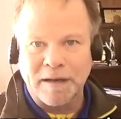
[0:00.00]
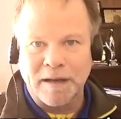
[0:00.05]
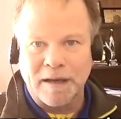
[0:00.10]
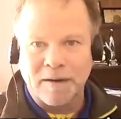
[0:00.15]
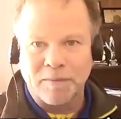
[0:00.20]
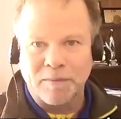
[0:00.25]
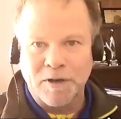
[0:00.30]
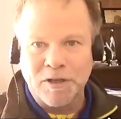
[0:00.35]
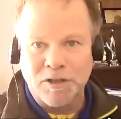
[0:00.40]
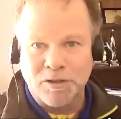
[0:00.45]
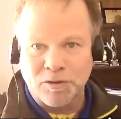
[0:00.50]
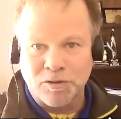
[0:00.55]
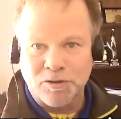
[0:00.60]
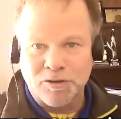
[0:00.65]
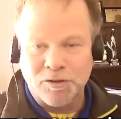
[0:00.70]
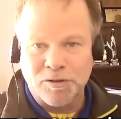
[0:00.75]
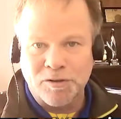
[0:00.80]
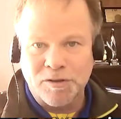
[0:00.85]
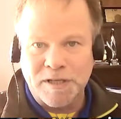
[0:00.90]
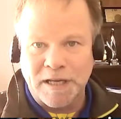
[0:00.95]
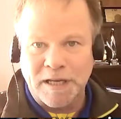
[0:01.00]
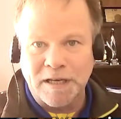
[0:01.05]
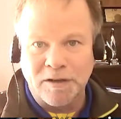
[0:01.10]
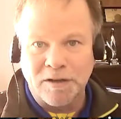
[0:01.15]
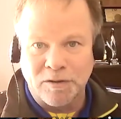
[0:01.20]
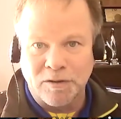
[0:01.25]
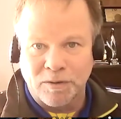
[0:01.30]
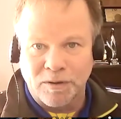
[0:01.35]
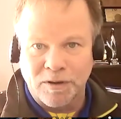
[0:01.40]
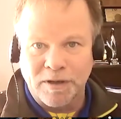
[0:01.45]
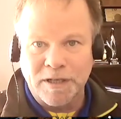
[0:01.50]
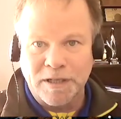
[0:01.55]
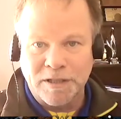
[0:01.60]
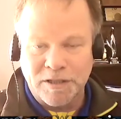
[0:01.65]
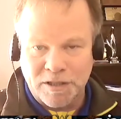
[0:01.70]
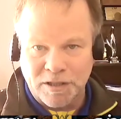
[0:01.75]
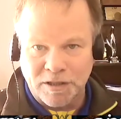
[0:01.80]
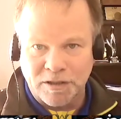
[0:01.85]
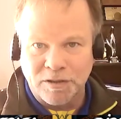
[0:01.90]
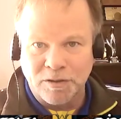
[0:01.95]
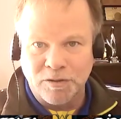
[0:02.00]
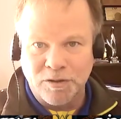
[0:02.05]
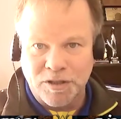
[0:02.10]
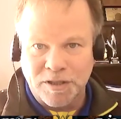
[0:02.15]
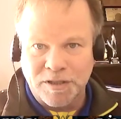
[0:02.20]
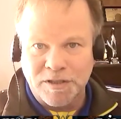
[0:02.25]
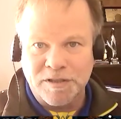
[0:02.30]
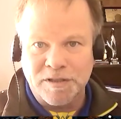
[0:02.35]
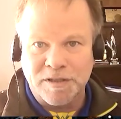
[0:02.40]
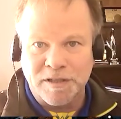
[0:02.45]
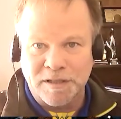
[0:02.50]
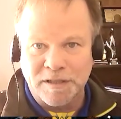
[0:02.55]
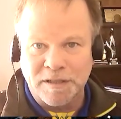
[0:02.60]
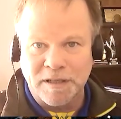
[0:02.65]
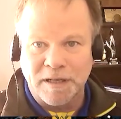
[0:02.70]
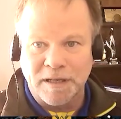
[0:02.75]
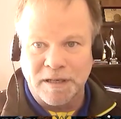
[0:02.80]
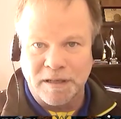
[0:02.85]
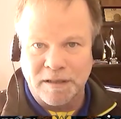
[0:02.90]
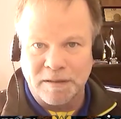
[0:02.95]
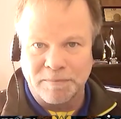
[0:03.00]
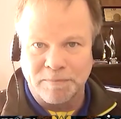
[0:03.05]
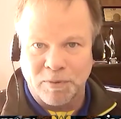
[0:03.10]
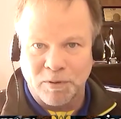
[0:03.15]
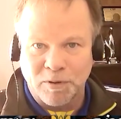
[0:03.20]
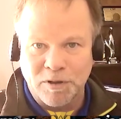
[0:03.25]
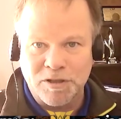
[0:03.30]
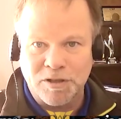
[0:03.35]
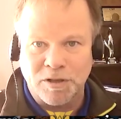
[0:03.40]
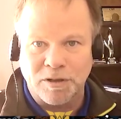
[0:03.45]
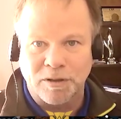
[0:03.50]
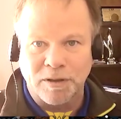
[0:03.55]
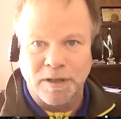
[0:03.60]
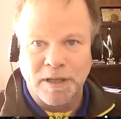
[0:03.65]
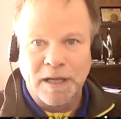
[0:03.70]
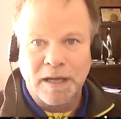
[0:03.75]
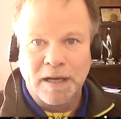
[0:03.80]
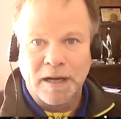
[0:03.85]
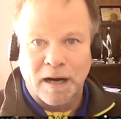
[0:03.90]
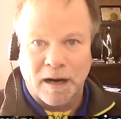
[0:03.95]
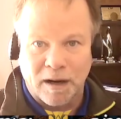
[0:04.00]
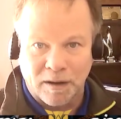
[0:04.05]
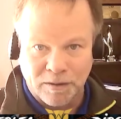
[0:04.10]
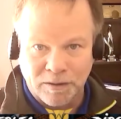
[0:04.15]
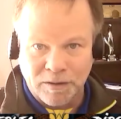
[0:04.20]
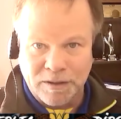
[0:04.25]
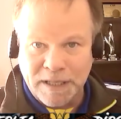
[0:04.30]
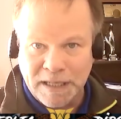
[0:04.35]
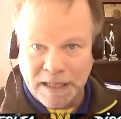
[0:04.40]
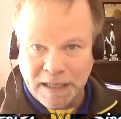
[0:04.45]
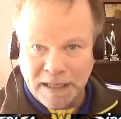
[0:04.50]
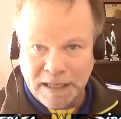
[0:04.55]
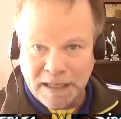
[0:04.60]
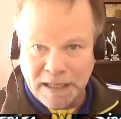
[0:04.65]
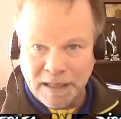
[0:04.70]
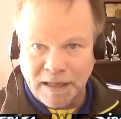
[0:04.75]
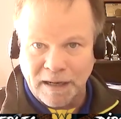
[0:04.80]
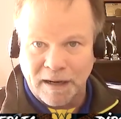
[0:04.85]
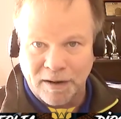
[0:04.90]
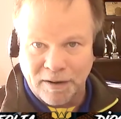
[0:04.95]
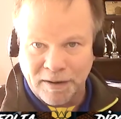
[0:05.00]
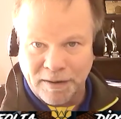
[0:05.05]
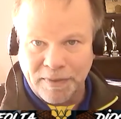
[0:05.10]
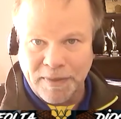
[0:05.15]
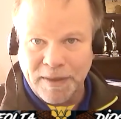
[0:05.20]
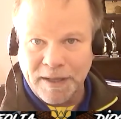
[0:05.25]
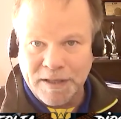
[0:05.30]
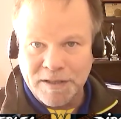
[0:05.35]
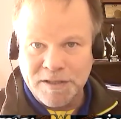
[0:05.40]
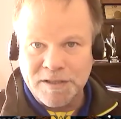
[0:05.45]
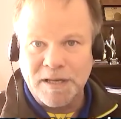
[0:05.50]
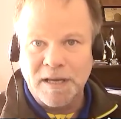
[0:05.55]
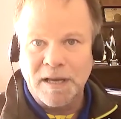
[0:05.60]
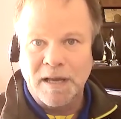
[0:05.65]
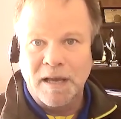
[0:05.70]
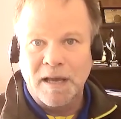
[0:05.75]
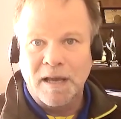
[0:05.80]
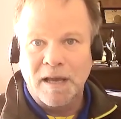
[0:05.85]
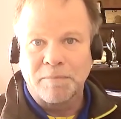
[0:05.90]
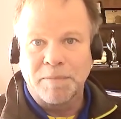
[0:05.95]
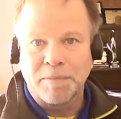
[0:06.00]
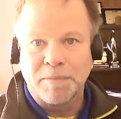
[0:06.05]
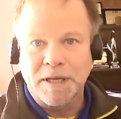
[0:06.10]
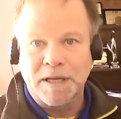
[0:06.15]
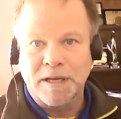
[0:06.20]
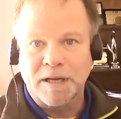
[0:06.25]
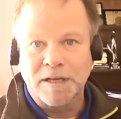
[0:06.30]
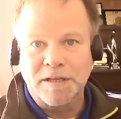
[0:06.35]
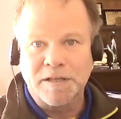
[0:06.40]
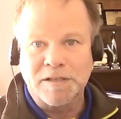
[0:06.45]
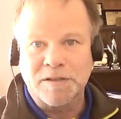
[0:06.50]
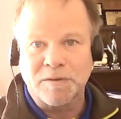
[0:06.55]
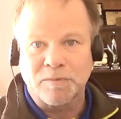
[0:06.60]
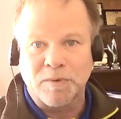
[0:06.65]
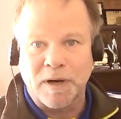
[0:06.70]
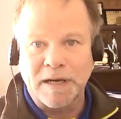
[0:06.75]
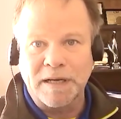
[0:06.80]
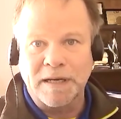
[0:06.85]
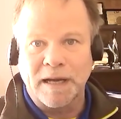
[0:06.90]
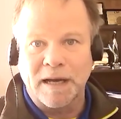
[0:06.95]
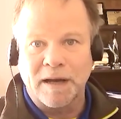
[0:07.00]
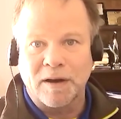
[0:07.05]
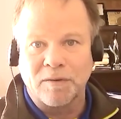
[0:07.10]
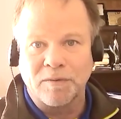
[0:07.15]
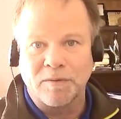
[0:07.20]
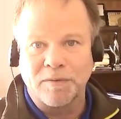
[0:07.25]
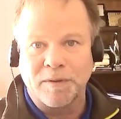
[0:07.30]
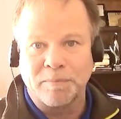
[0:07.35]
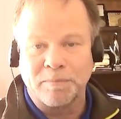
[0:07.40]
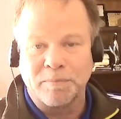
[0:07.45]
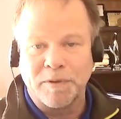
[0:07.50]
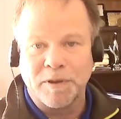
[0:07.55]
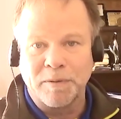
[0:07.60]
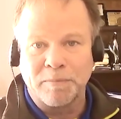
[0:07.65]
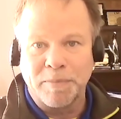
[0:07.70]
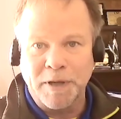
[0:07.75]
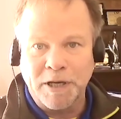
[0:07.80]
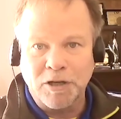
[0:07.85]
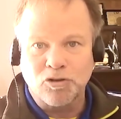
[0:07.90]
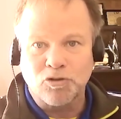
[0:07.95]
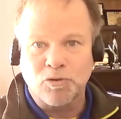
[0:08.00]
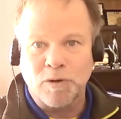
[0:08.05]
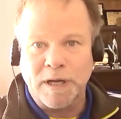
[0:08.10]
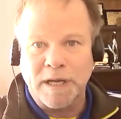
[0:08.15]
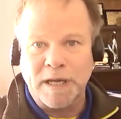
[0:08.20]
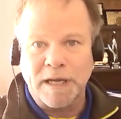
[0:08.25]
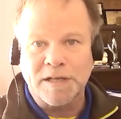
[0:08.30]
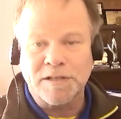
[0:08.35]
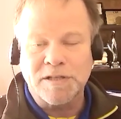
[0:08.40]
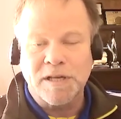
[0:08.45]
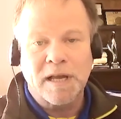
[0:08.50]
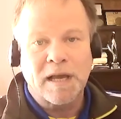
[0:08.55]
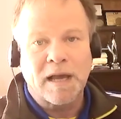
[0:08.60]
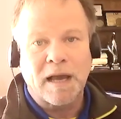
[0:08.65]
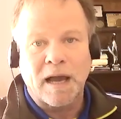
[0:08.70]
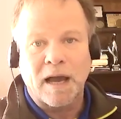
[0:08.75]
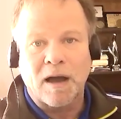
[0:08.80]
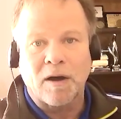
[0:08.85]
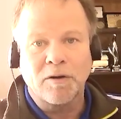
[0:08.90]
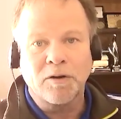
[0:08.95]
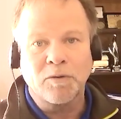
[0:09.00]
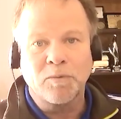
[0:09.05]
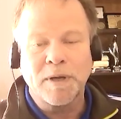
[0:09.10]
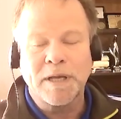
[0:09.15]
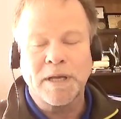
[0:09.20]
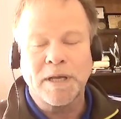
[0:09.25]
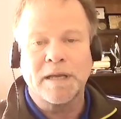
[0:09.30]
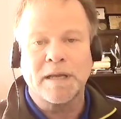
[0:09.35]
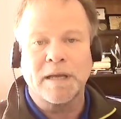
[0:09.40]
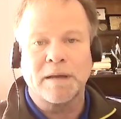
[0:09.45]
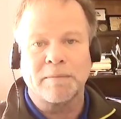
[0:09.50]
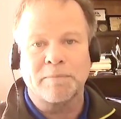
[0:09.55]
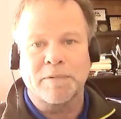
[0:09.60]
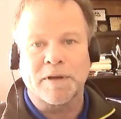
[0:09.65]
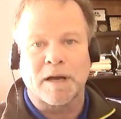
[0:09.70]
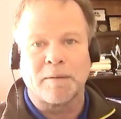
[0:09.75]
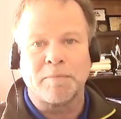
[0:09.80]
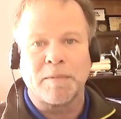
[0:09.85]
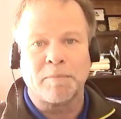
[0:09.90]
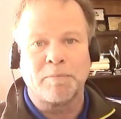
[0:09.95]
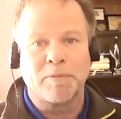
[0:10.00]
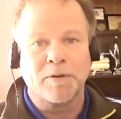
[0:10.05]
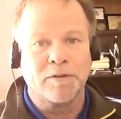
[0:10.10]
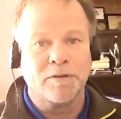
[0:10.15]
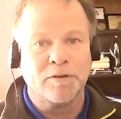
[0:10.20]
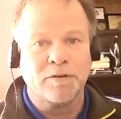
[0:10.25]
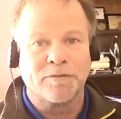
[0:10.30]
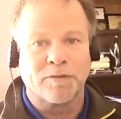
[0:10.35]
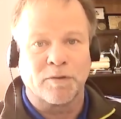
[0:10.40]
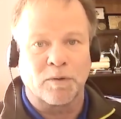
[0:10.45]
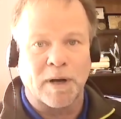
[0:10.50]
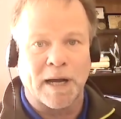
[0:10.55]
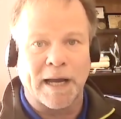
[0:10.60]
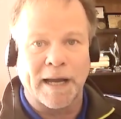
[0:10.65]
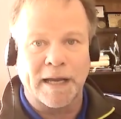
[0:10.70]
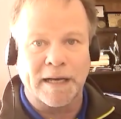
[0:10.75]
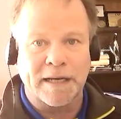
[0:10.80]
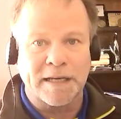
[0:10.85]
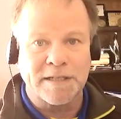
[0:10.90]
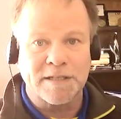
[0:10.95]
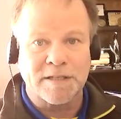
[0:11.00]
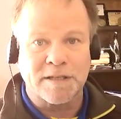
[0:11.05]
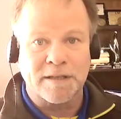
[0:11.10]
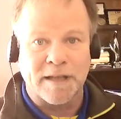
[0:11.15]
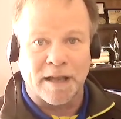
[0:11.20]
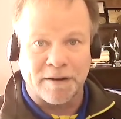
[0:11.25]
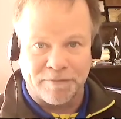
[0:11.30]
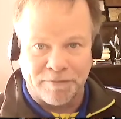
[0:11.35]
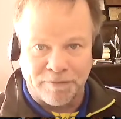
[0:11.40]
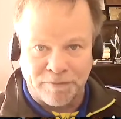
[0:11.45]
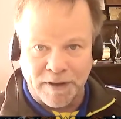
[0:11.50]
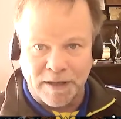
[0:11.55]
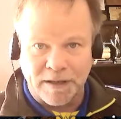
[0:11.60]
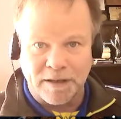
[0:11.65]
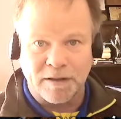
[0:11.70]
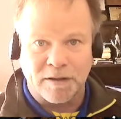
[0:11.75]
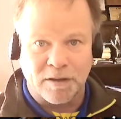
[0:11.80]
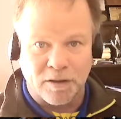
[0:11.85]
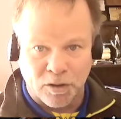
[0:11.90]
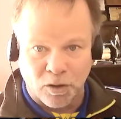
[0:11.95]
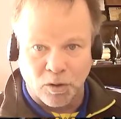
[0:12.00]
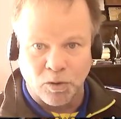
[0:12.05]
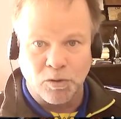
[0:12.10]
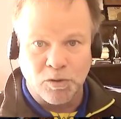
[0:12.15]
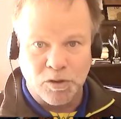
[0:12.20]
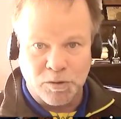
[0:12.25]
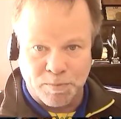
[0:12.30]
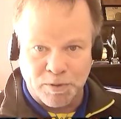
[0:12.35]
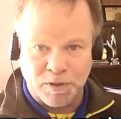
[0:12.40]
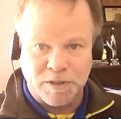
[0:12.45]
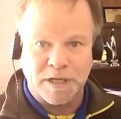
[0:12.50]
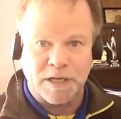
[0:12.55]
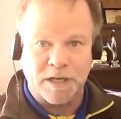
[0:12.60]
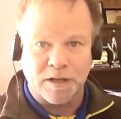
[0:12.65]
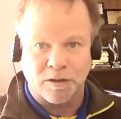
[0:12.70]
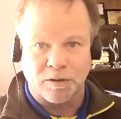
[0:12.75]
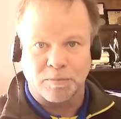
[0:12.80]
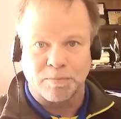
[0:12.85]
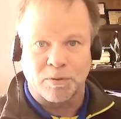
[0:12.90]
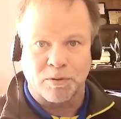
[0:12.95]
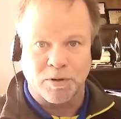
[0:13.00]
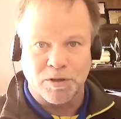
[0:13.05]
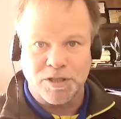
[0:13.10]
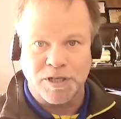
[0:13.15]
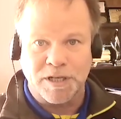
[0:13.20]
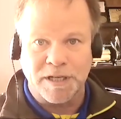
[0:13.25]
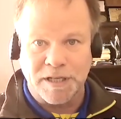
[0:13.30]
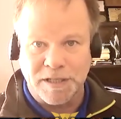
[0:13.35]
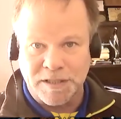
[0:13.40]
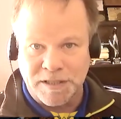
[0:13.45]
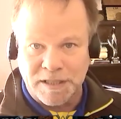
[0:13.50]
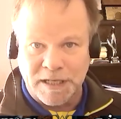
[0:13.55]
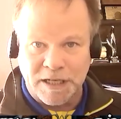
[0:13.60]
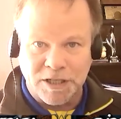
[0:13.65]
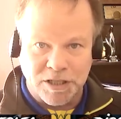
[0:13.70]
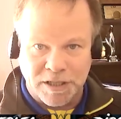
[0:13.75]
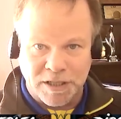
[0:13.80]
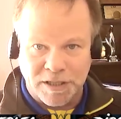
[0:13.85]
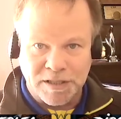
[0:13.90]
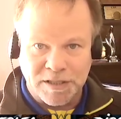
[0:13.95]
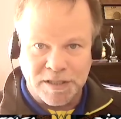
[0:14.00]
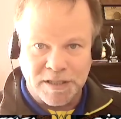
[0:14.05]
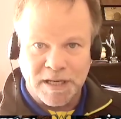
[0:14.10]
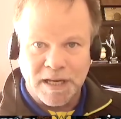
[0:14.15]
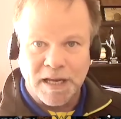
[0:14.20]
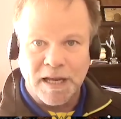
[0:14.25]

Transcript: uh, researchers in your institutions in in Portugal are looking hard at this because right now the the big trick is how do we come up with new varieties that fit those particular Portuguese niches,